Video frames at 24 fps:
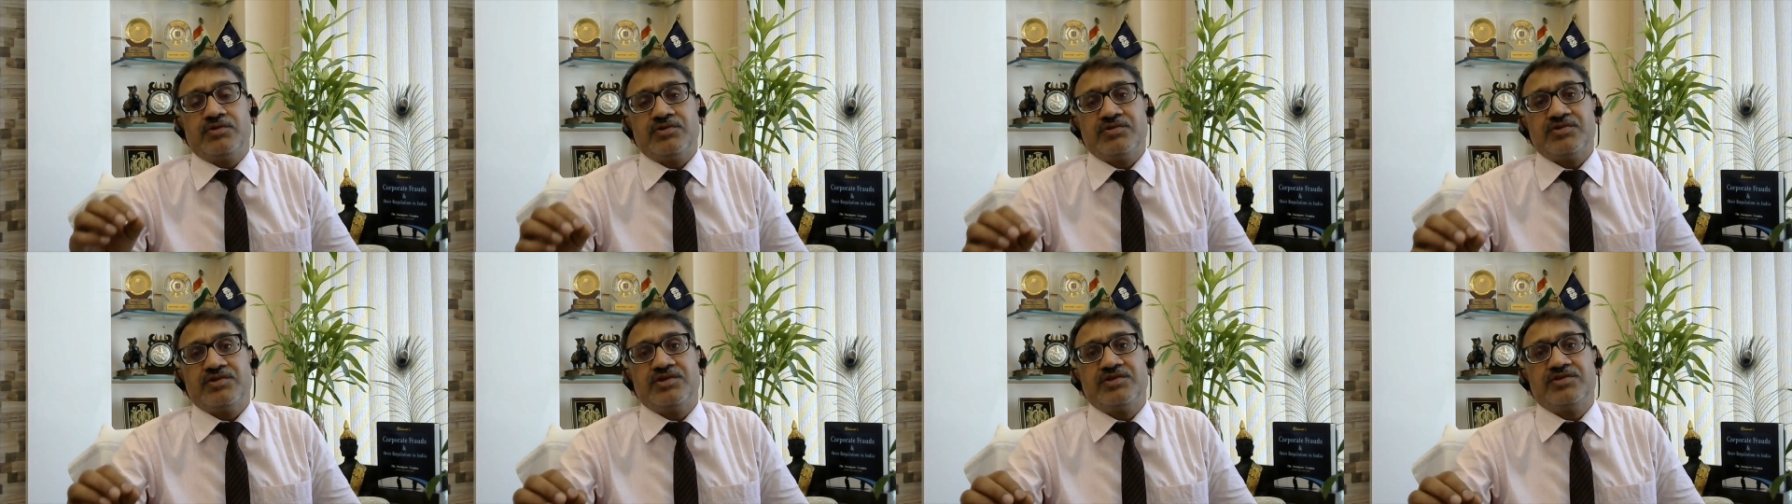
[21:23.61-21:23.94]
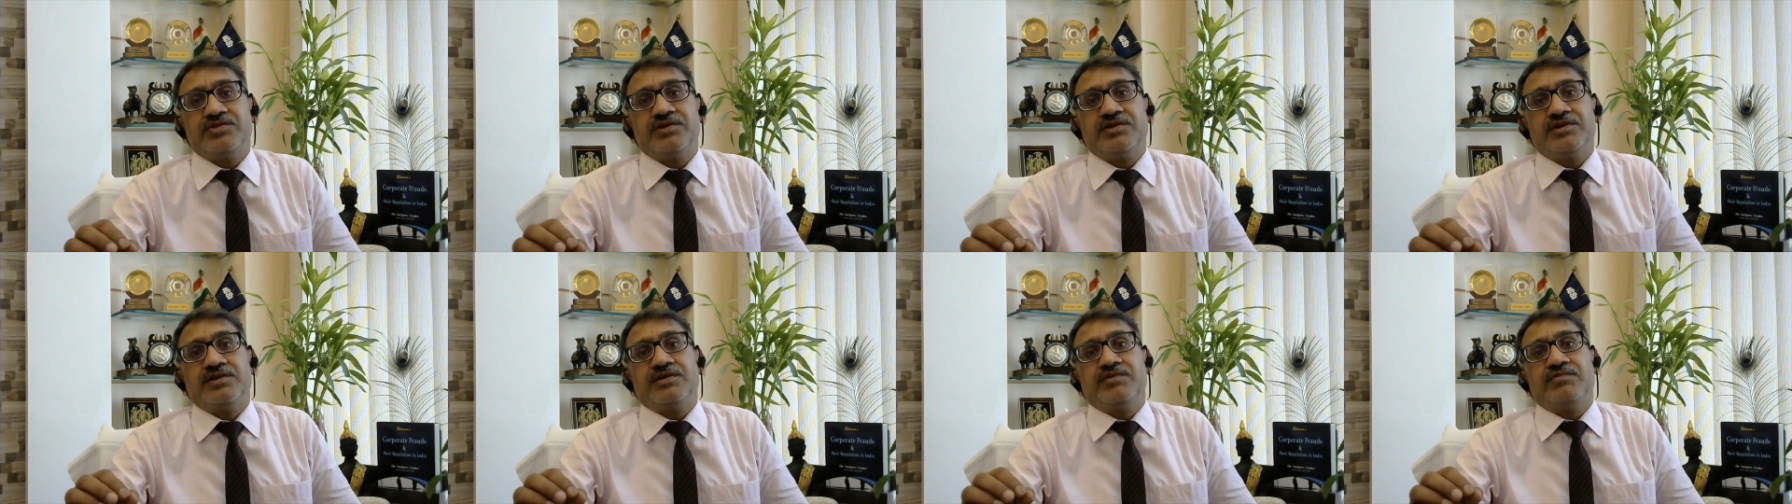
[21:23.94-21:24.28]

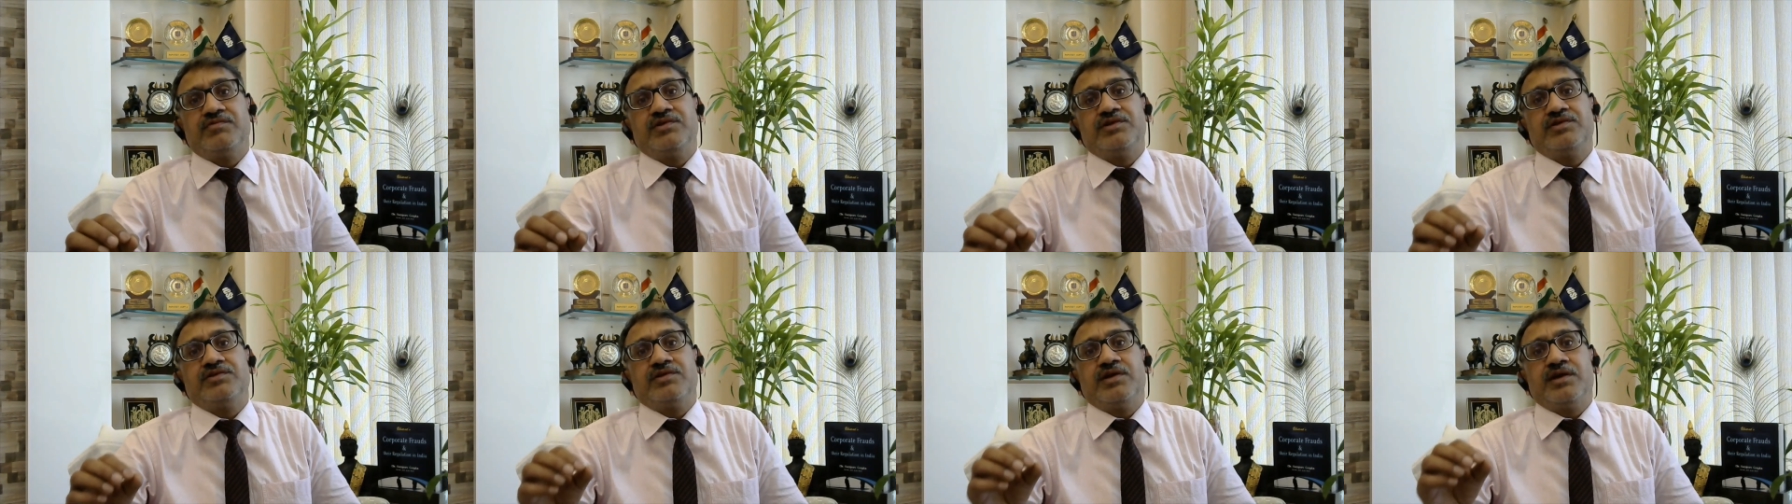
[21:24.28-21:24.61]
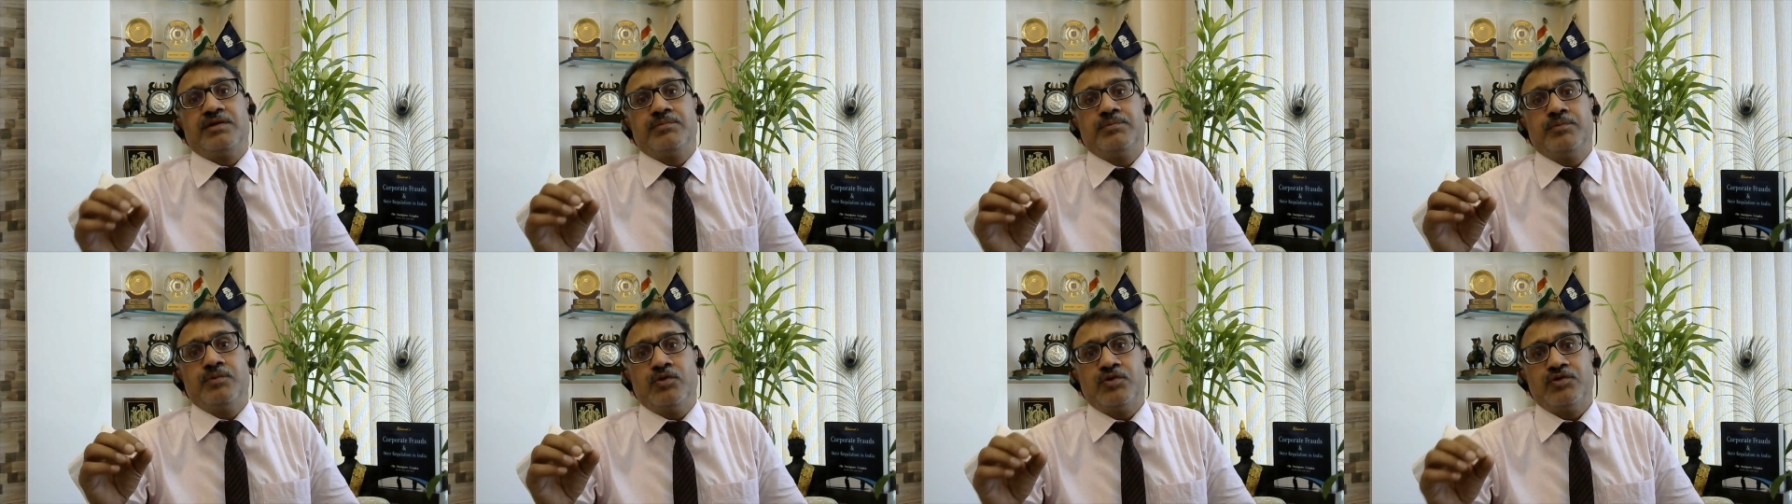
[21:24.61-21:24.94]
CCTVs are
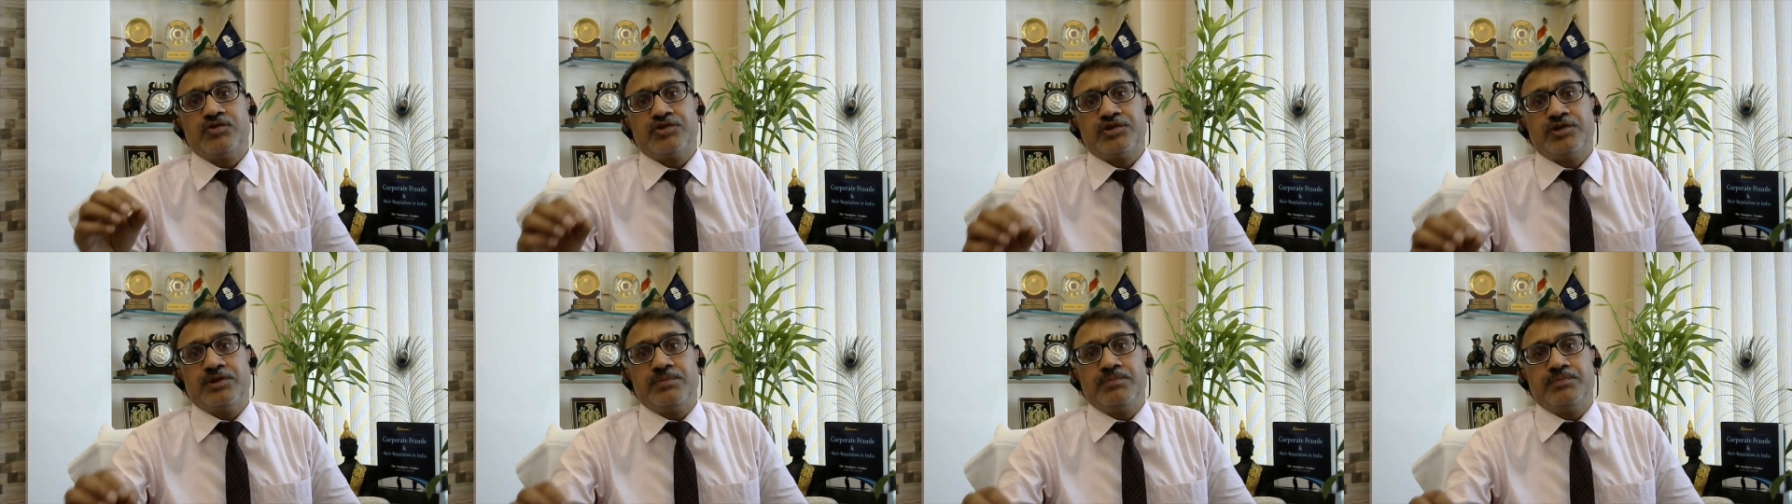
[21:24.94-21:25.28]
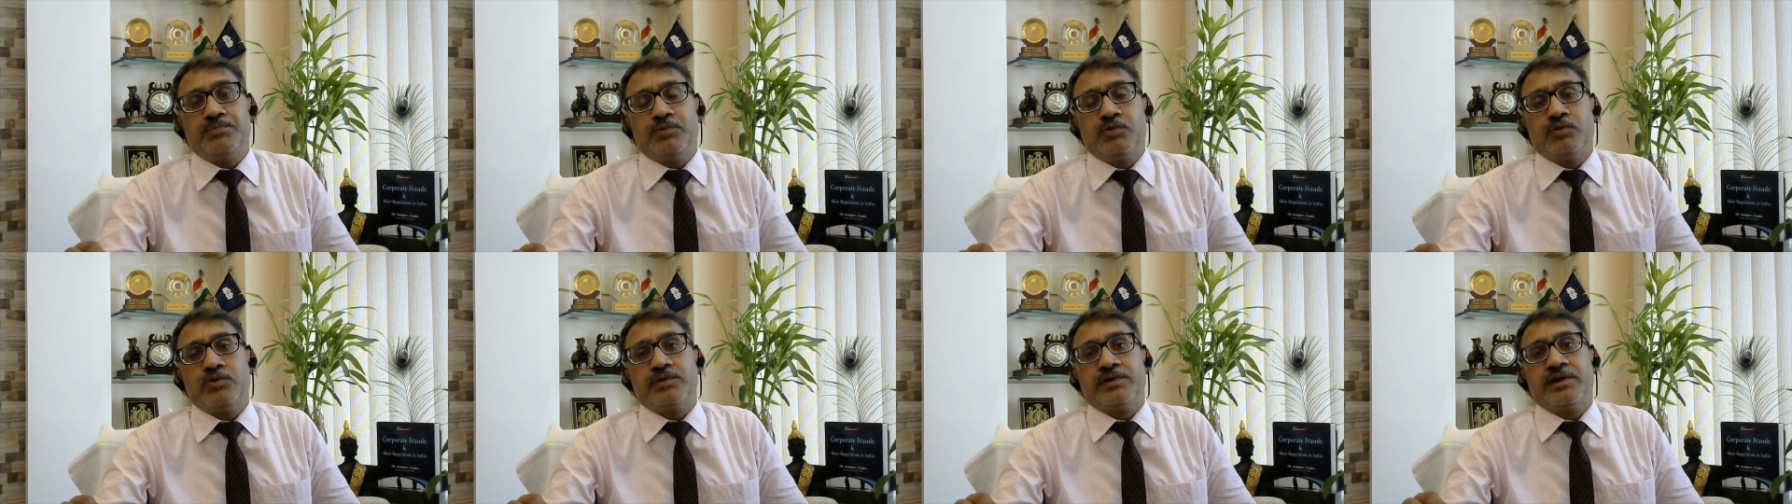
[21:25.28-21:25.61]
most
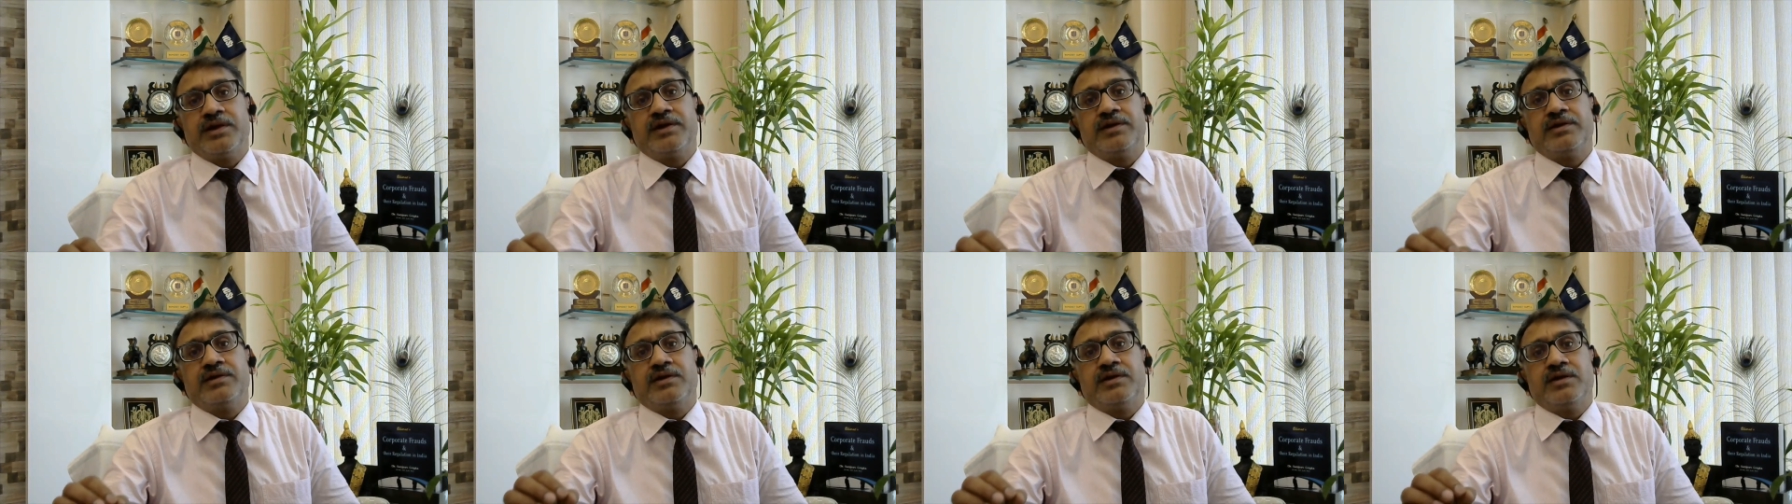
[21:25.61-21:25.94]
important